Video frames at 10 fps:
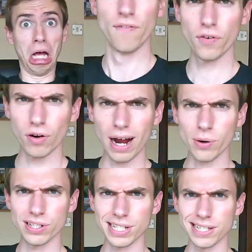For
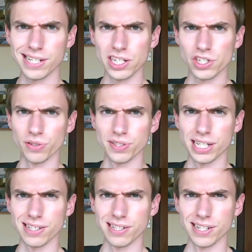our sensational
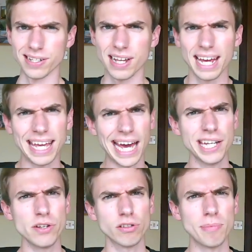sentences, can
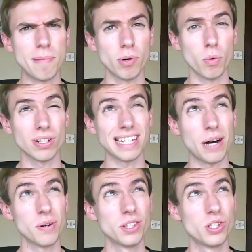you remember what
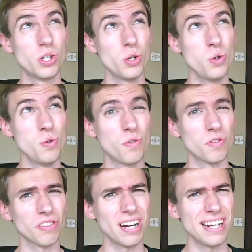our two
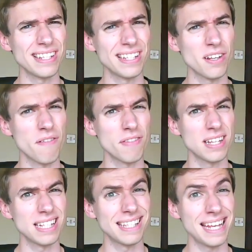phrases of the
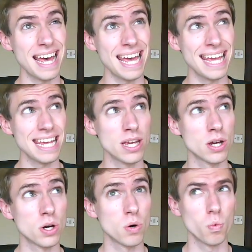day
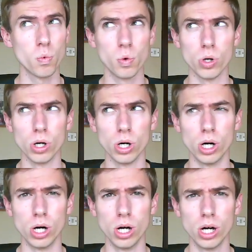
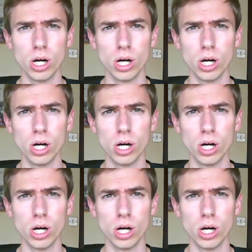were?